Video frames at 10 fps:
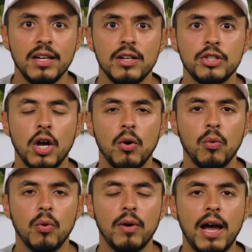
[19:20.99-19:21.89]

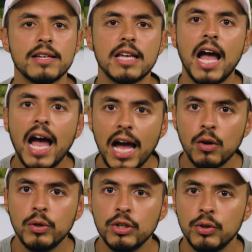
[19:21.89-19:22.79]
So as a
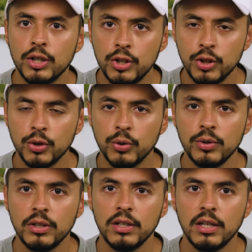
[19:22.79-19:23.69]
hack, what you can
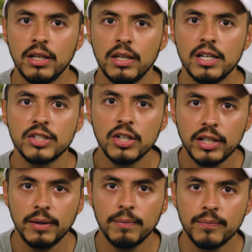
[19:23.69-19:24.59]
do is
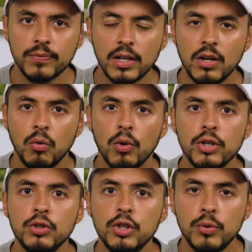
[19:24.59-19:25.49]
cook it.
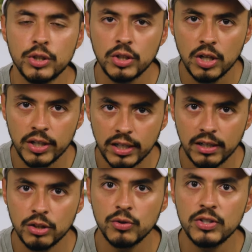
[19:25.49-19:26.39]
What you do is cook
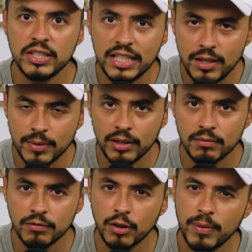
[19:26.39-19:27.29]
it, you steam it
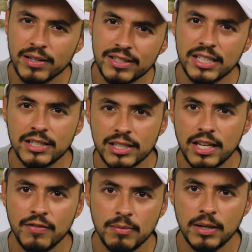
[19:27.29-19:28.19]
for about 6,
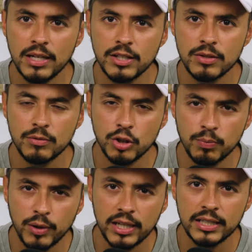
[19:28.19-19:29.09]
7 minutes,
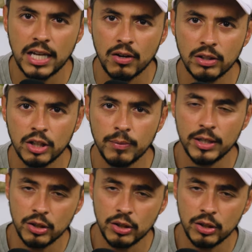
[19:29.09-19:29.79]
just break it down a little bit.